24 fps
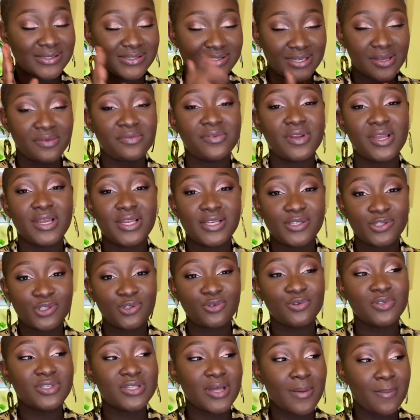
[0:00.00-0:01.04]
definitely
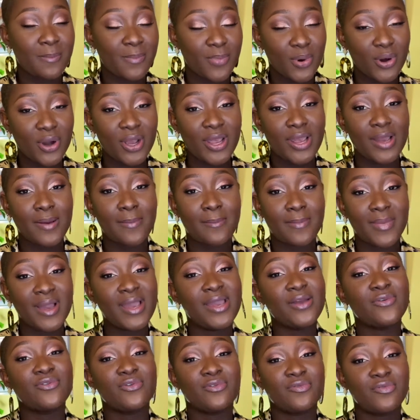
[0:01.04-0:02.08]
choose the Boya
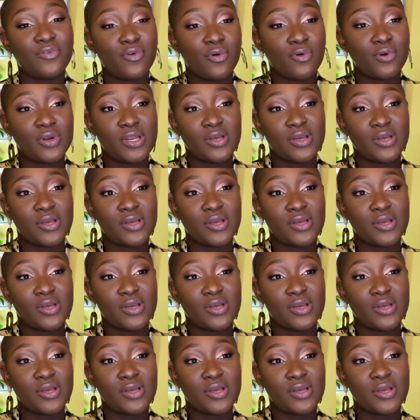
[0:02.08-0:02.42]
microphone.